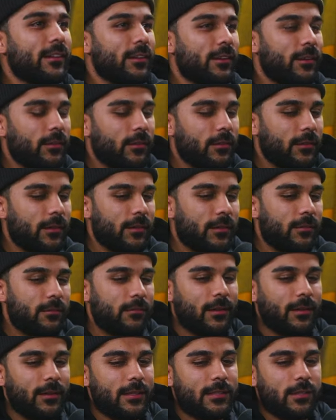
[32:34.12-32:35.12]
you know, uh,
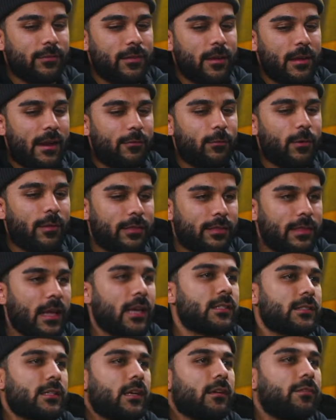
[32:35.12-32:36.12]
Middle Eastern family, everyone
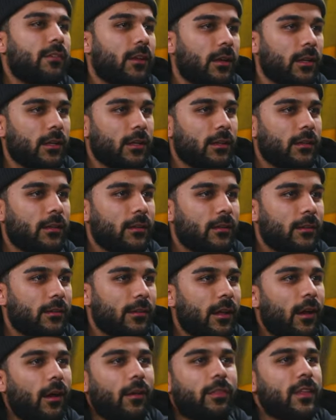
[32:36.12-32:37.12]
thinks they're funny.
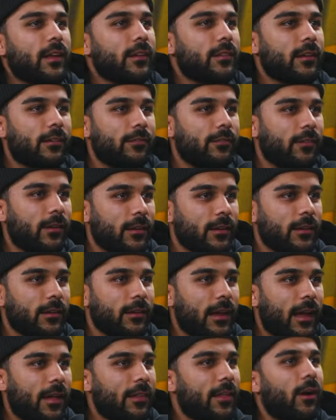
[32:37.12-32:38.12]
They all think they're funny.
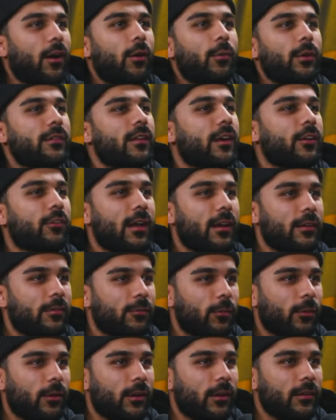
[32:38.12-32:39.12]
Now they all want to take credit
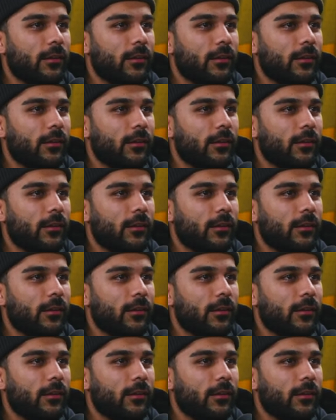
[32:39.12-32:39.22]
for it.